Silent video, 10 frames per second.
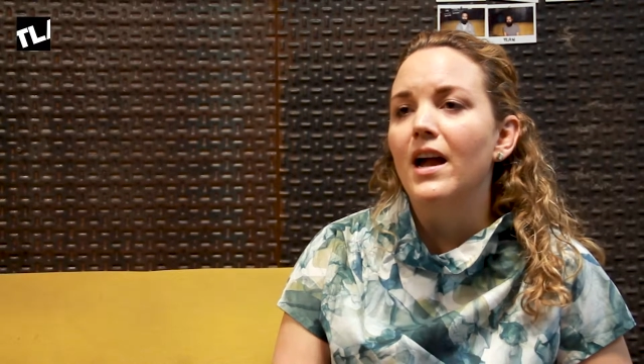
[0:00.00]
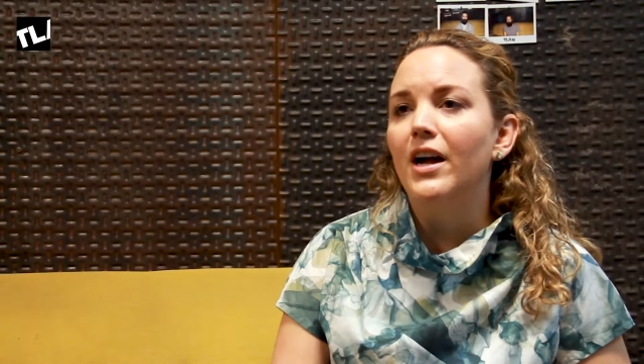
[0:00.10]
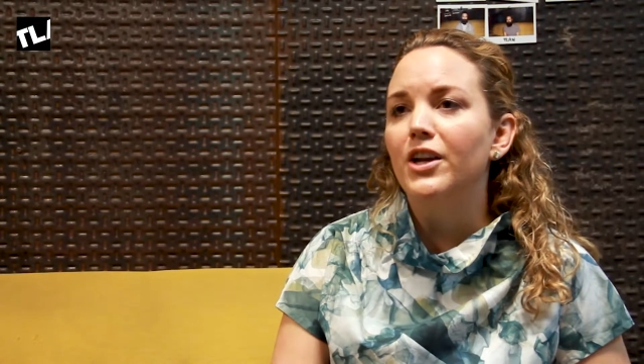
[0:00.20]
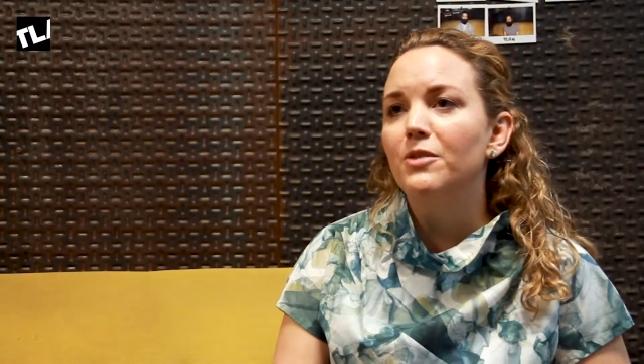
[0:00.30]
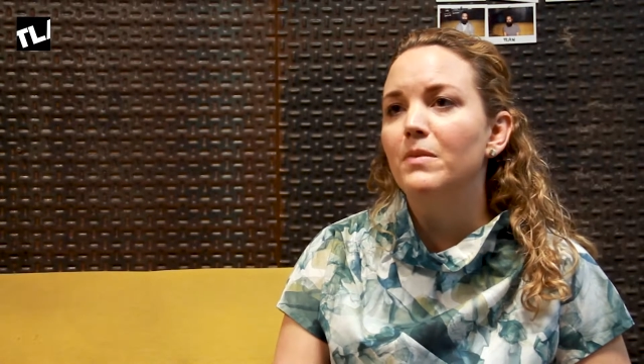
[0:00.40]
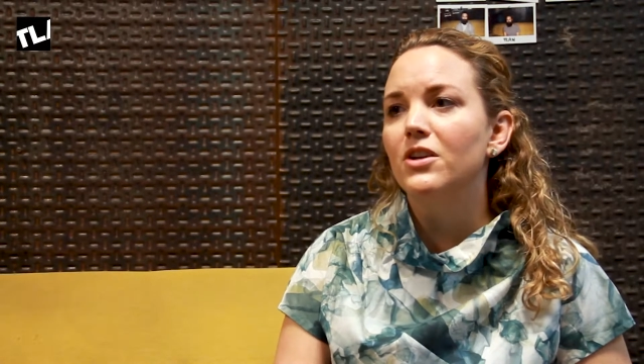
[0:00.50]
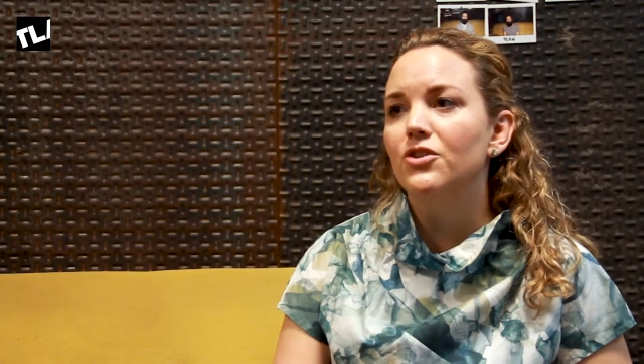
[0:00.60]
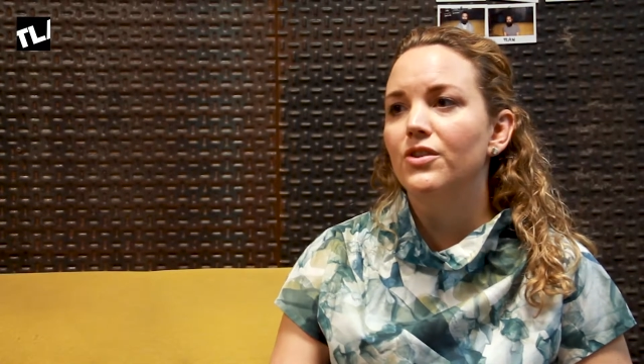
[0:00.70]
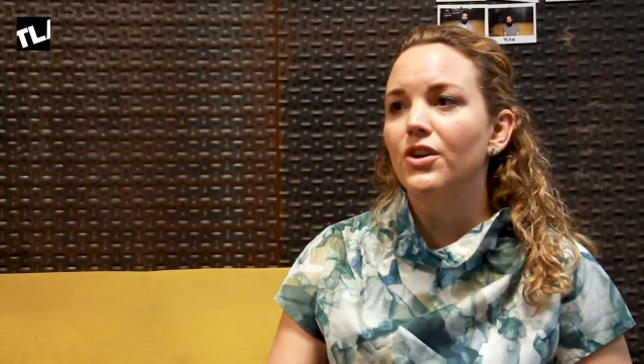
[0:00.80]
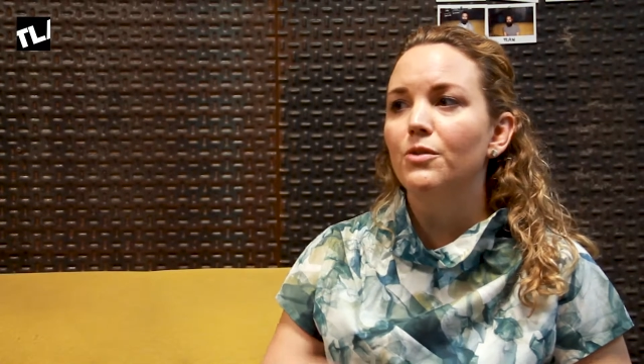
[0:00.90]
How do you make
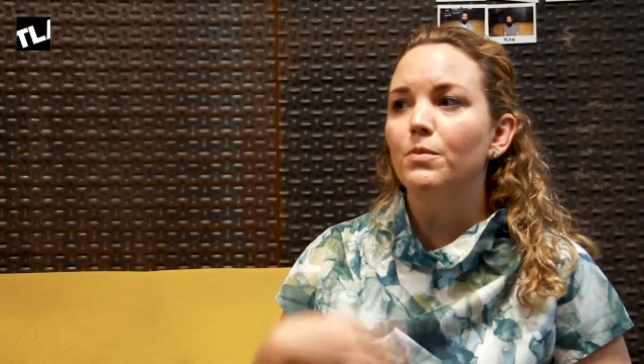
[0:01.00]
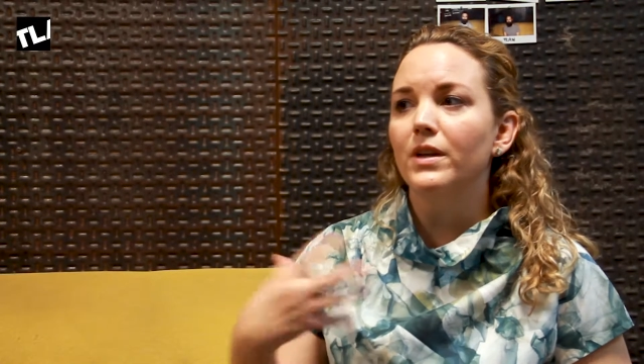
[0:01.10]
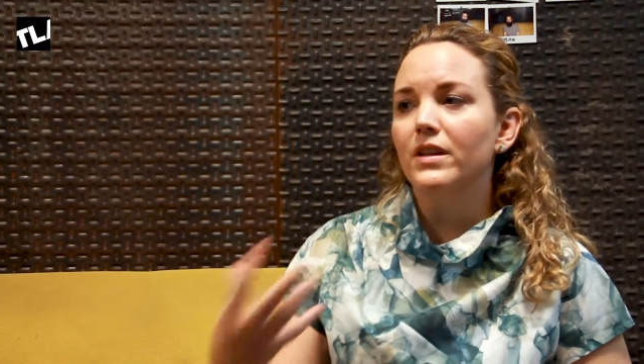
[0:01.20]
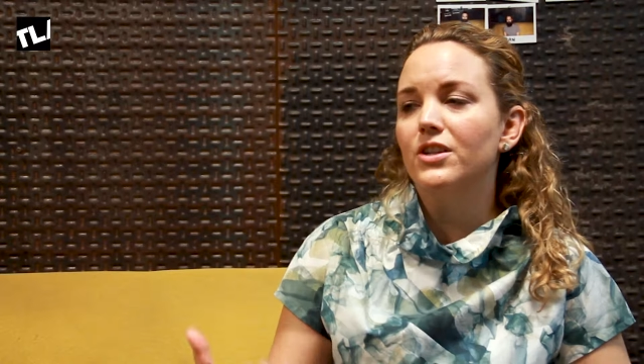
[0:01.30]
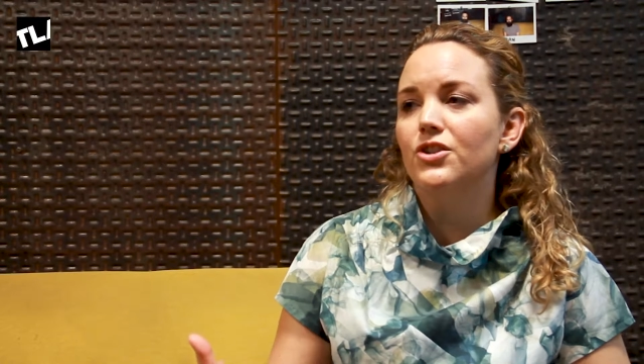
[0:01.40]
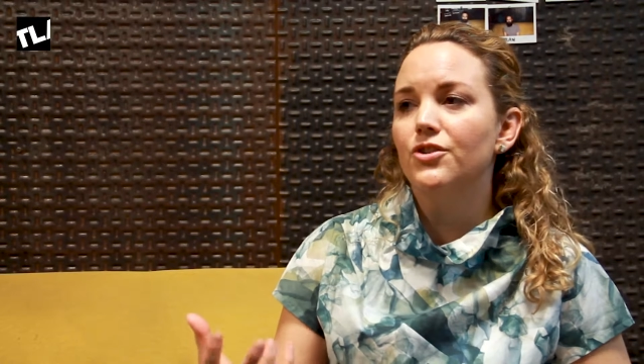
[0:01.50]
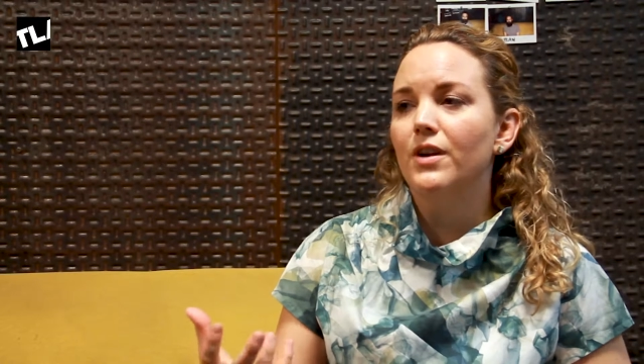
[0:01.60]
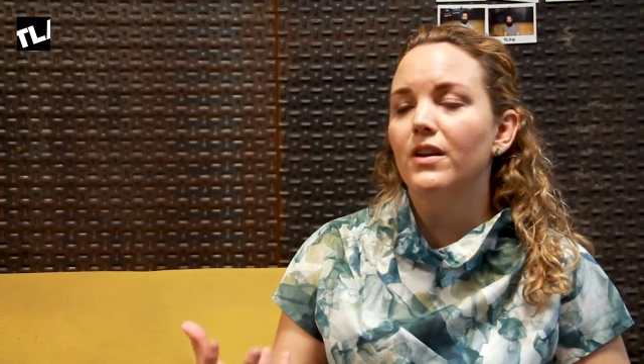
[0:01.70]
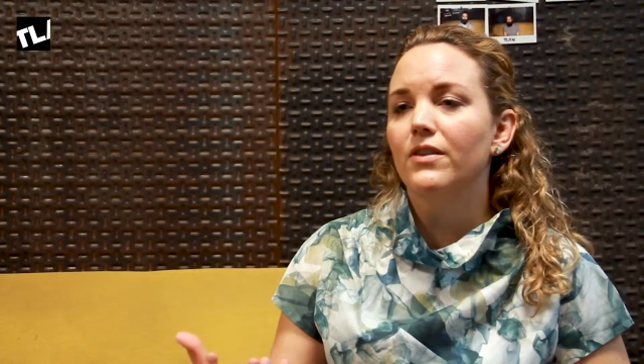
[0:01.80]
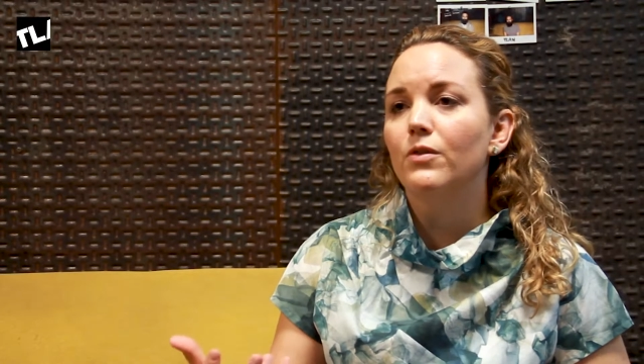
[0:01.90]
sure that you bring that
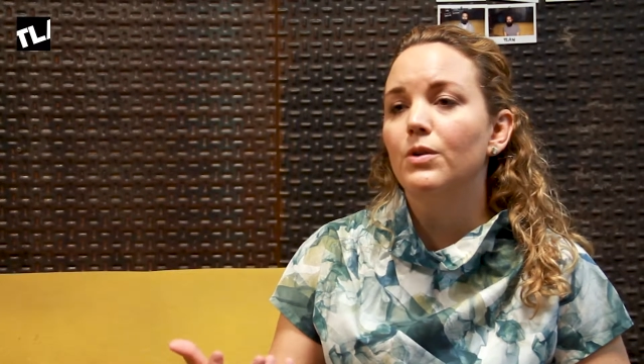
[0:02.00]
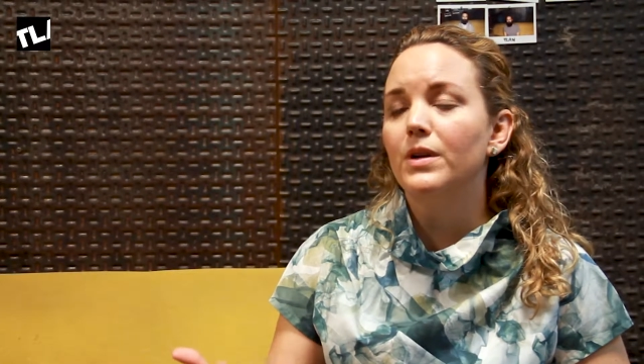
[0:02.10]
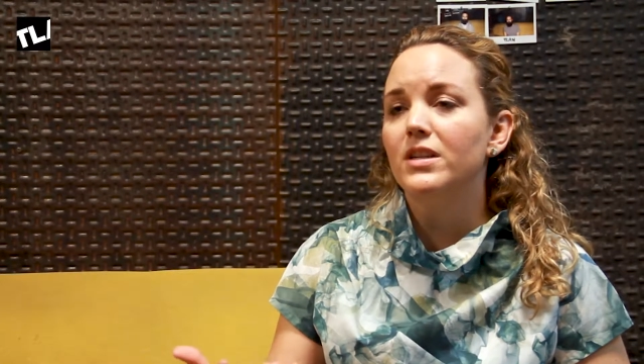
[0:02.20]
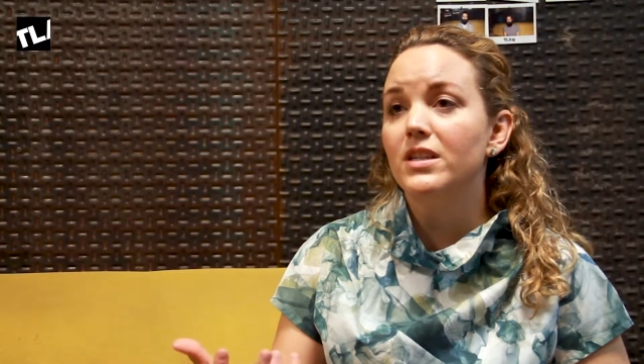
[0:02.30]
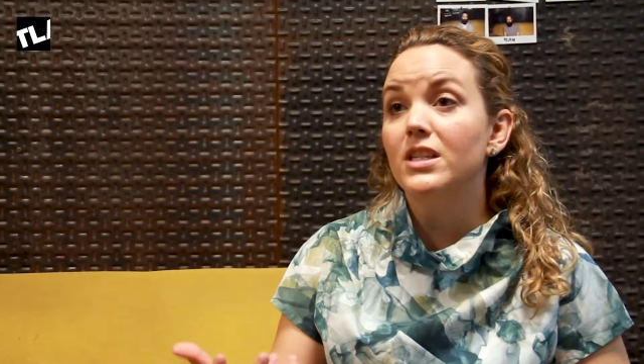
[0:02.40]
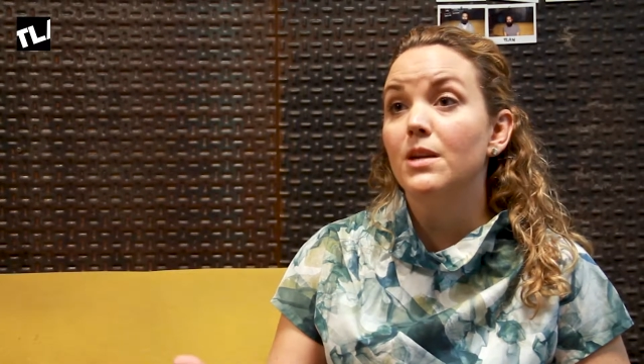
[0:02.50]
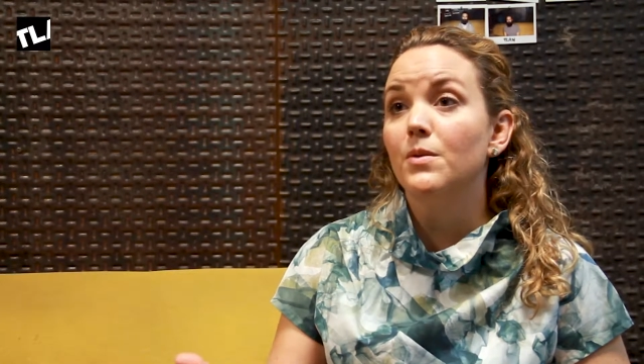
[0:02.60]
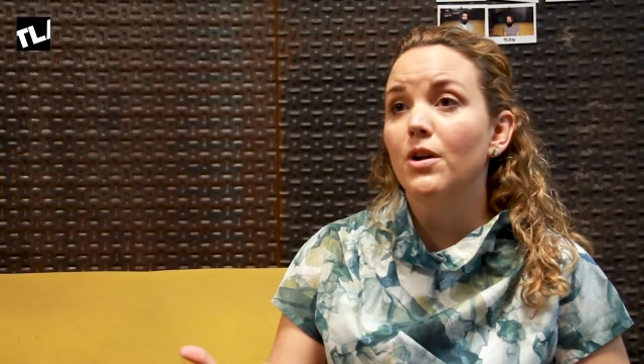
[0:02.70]
strength forward as a team